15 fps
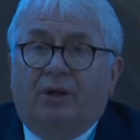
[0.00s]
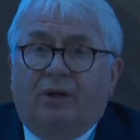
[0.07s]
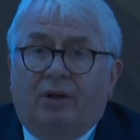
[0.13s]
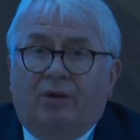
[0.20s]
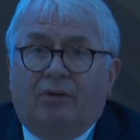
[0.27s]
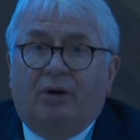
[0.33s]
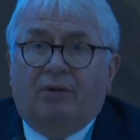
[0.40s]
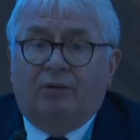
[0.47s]

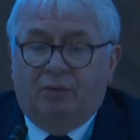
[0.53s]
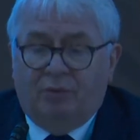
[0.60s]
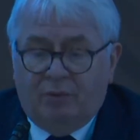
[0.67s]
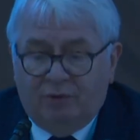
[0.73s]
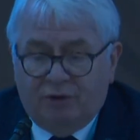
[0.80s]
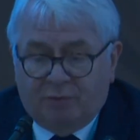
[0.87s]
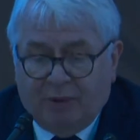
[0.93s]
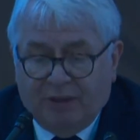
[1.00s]
around the
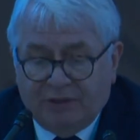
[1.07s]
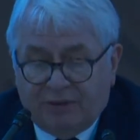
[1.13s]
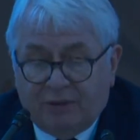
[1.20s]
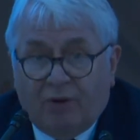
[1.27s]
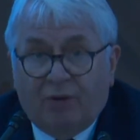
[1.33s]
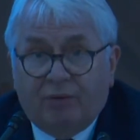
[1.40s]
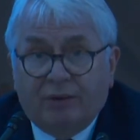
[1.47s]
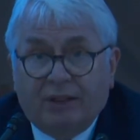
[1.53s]
wound space, not
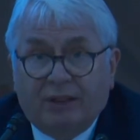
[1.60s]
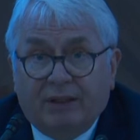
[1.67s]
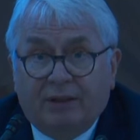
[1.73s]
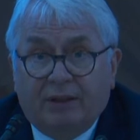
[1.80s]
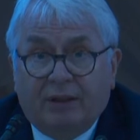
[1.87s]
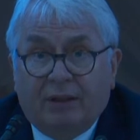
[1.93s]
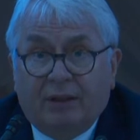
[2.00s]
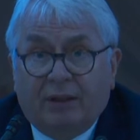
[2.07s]
only in
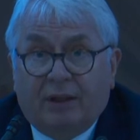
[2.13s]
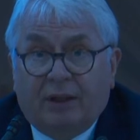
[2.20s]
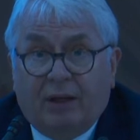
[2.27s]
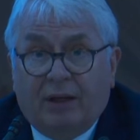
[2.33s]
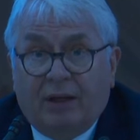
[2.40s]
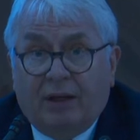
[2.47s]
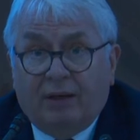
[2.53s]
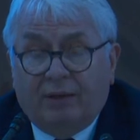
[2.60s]

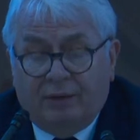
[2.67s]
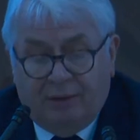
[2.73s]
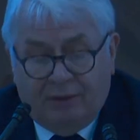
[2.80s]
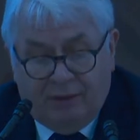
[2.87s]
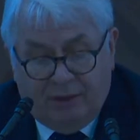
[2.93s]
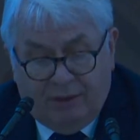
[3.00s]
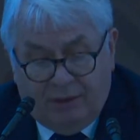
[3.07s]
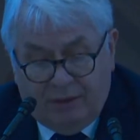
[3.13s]

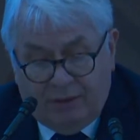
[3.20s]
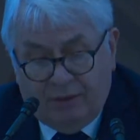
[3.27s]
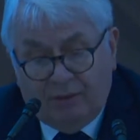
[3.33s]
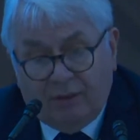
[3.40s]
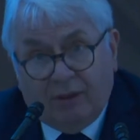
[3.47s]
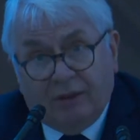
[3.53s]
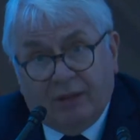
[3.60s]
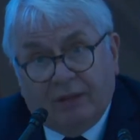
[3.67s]
the
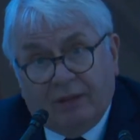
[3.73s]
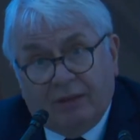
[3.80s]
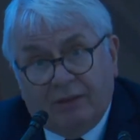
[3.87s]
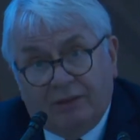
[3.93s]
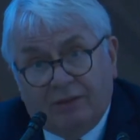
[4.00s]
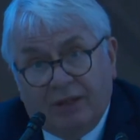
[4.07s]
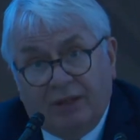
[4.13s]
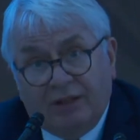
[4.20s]
United
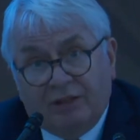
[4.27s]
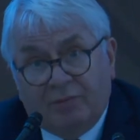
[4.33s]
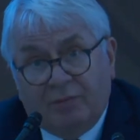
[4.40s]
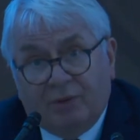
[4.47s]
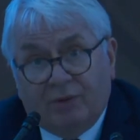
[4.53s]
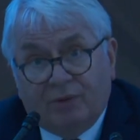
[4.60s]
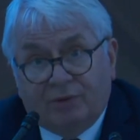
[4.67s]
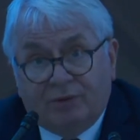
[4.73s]
States, but
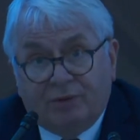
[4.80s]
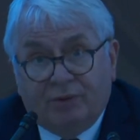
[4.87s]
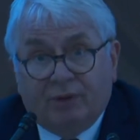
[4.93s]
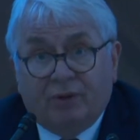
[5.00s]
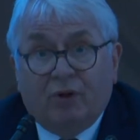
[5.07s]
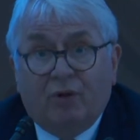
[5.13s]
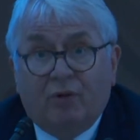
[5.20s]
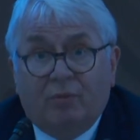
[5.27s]
also
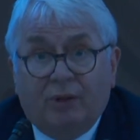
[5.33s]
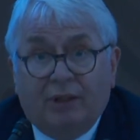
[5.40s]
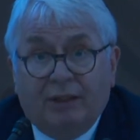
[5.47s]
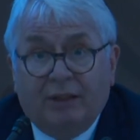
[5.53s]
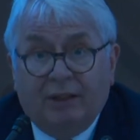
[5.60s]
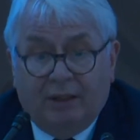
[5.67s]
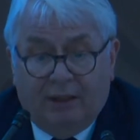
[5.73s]
globally.